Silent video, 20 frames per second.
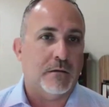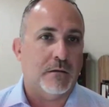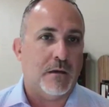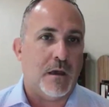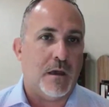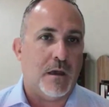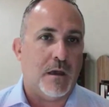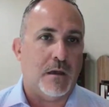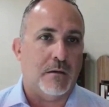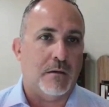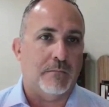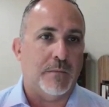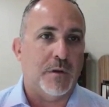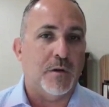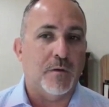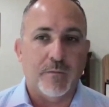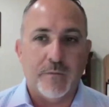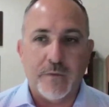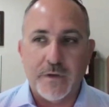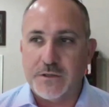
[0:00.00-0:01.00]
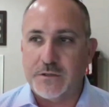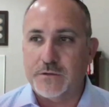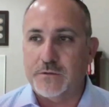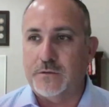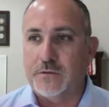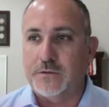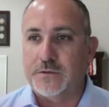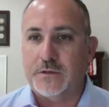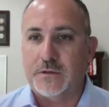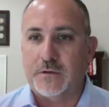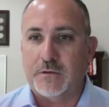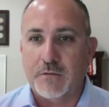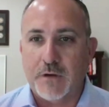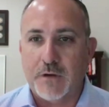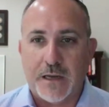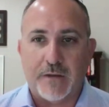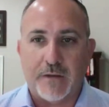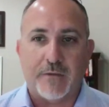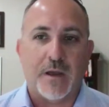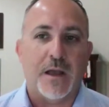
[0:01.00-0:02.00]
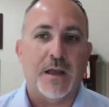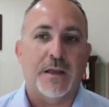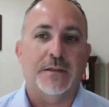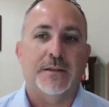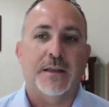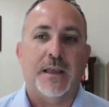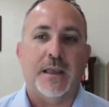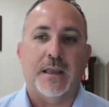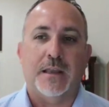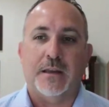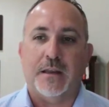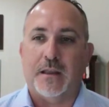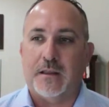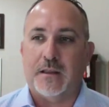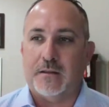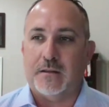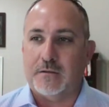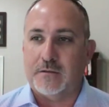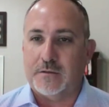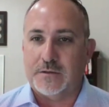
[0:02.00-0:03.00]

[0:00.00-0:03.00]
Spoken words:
visuals and creative content and